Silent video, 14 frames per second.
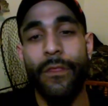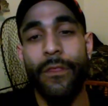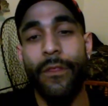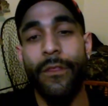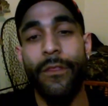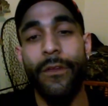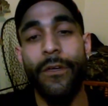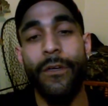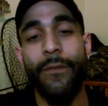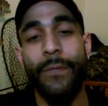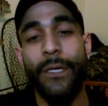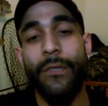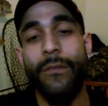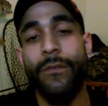The third
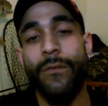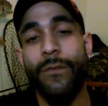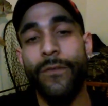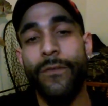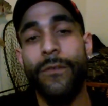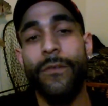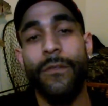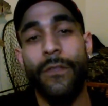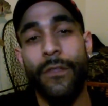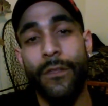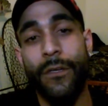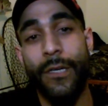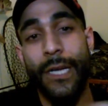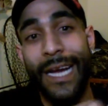barrel swivel, the
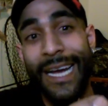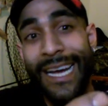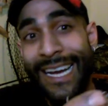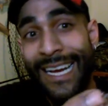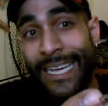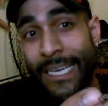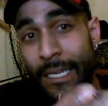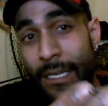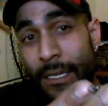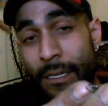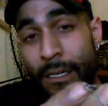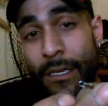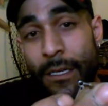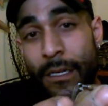third eye,
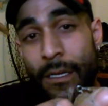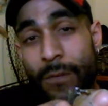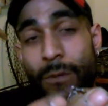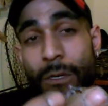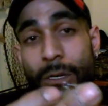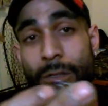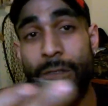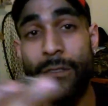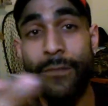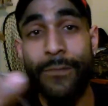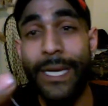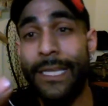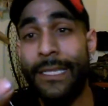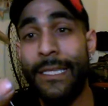will go to the
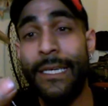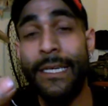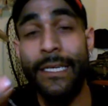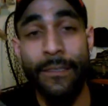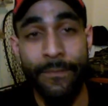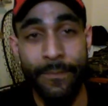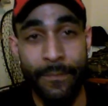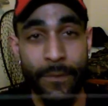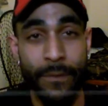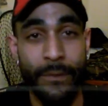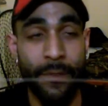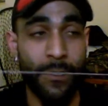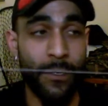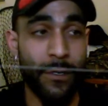main line.
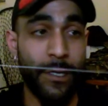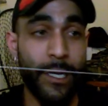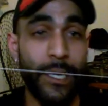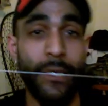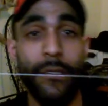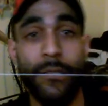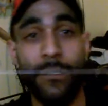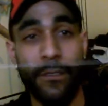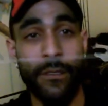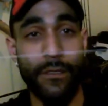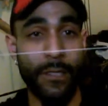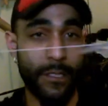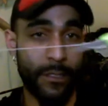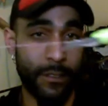Okay, so
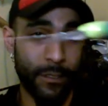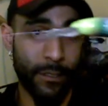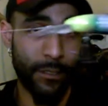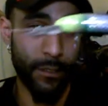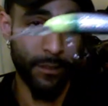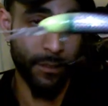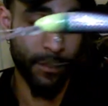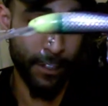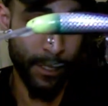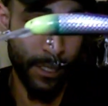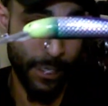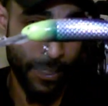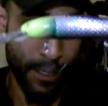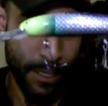let's just show this
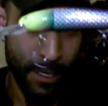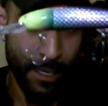again.